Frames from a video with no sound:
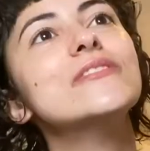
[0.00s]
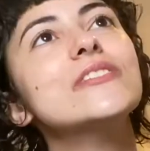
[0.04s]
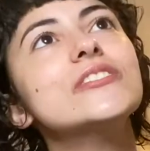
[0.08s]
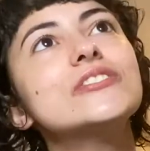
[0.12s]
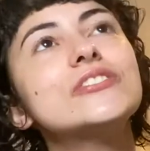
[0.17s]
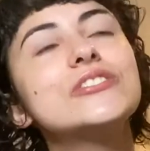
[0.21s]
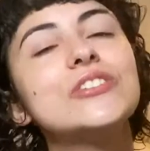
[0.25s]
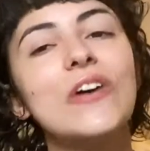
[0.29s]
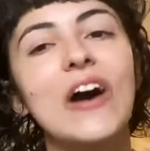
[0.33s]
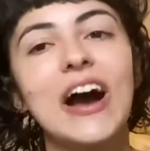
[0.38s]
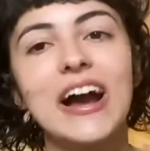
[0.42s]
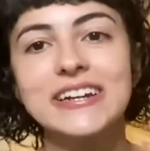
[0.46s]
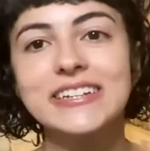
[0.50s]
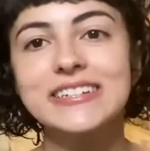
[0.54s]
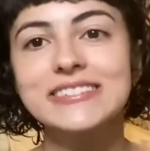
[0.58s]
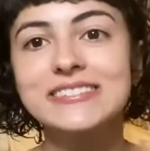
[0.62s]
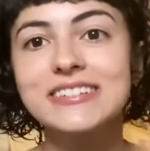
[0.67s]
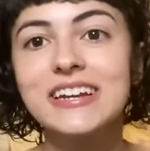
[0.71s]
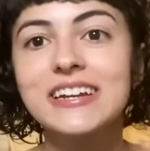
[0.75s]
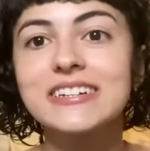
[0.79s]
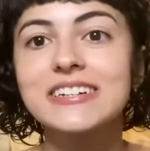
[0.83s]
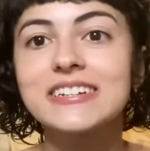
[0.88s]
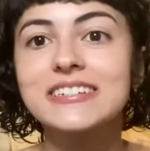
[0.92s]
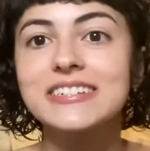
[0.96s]
So I
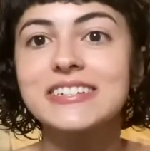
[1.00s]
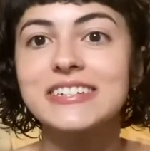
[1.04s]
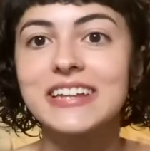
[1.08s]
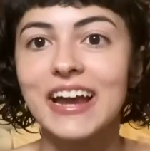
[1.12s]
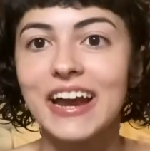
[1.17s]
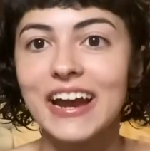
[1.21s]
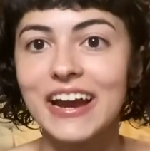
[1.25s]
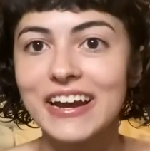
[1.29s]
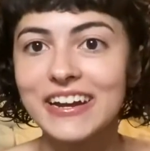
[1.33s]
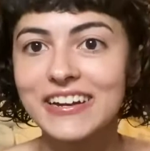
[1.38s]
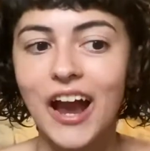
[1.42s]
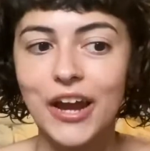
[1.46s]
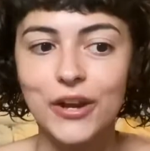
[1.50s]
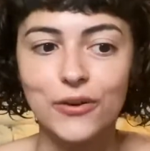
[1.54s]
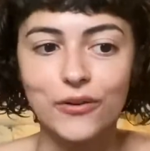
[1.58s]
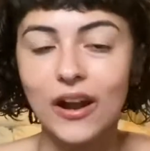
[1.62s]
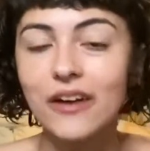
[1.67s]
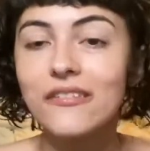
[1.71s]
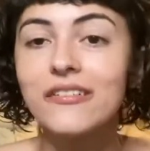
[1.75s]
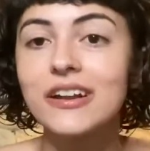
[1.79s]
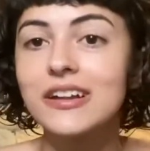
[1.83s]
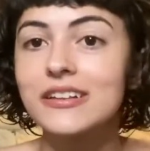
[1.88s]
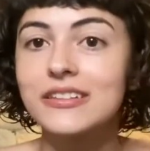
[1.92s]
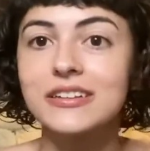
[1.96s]
decided today, I don't
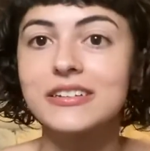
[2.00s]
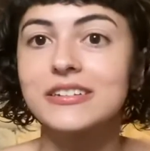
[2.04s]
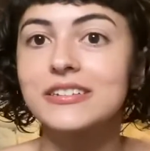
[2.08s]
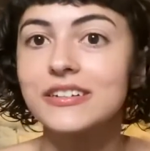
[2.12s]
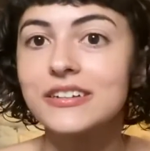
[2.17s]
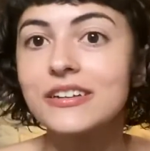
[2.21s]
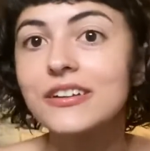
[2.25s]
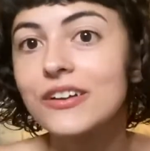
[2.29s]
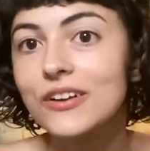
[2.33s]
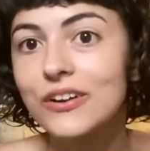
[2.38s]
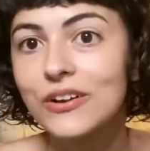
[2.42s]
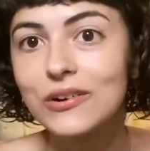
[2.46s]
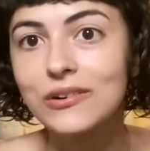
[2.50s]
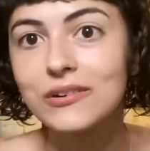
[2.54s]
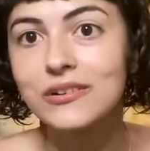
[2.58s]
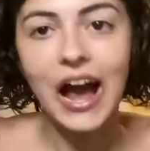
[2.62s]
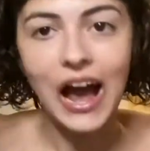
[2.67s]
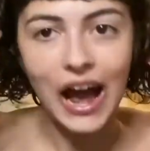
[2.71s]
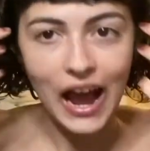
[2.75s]
have anything to do.